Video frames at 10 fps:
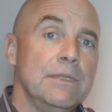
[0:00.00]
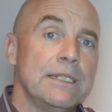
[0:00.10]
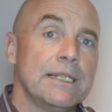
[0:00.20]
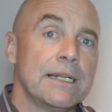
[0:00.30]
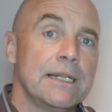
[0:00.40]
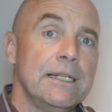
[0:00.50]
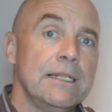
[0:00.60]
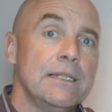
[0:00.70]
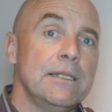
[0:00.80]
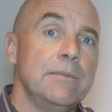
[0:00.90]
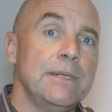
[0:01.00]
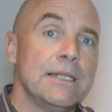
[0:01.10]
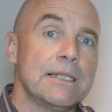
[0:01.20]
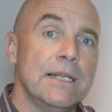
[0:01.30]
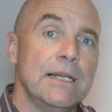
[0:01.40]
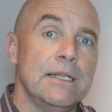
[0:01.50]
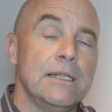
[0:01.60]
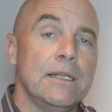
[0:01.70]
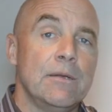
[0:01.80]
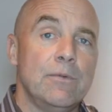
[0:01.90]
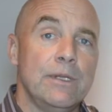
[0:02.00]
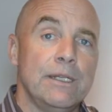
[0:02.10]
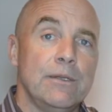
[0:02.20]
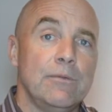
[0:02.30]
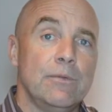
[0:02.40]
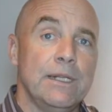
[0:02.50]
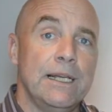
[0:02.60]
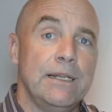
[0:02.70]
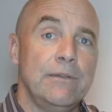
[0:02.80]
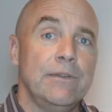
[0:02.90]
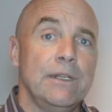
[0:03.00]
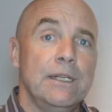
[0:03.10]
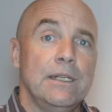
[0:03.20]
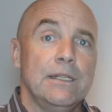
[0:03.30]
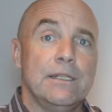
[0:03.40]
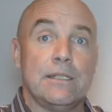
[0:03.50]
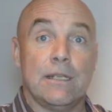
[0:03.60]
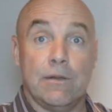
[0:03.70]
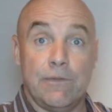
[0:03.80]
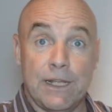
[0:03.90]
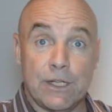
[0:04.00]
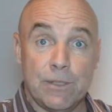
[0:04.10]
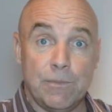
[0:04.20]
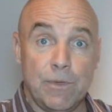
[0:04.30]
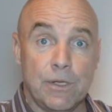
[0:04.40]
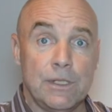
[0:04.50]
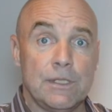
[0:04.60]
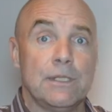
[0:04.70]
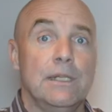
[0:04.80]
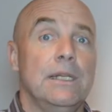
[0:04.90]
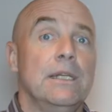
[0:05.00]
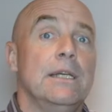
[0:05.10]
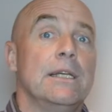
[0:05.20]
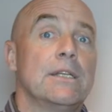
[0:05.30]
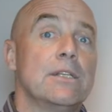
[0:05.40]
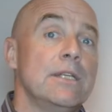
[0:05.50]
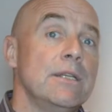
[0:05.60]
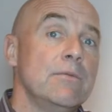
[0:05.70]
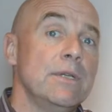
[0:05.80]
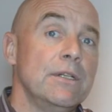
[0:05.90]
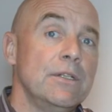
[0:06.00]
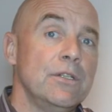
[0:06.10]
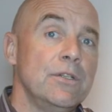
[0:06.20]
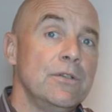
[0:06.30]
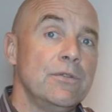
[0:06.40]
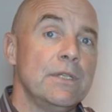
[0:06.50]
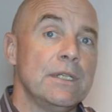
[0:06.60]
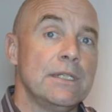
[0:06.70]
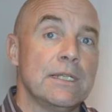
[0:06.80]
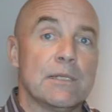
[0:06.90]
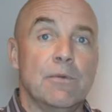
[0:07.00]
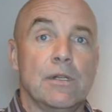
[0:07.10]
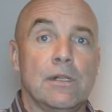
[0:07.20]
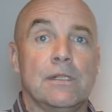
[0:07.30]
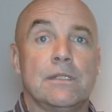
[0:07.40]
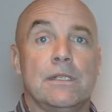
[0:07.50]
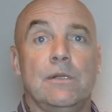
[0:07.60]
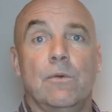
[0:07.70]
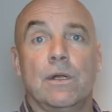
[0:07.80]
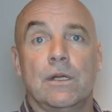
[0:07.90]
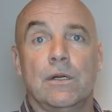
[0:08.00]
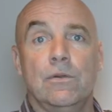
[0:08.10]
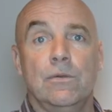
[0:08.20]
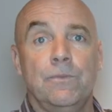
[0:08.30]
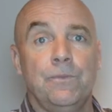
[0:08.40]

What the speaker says: exactly the biggest line that we will have. This is our flagship models. Actually, we are introducing 6 models in one go.